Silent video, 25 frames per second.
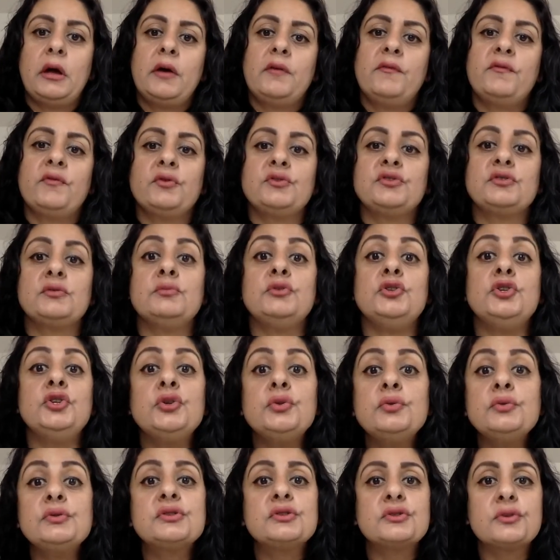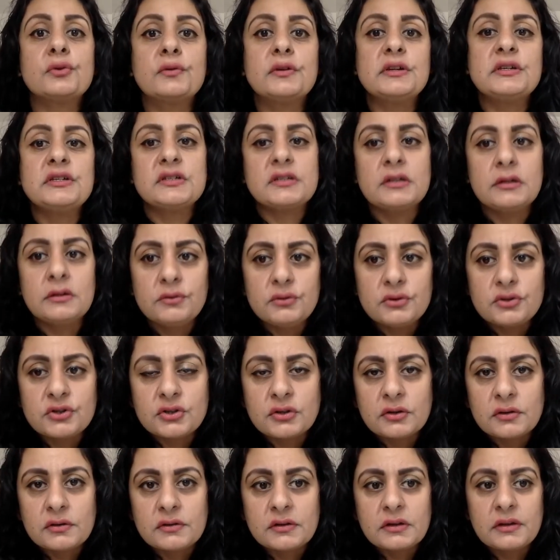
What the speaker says: for some new storage solutions.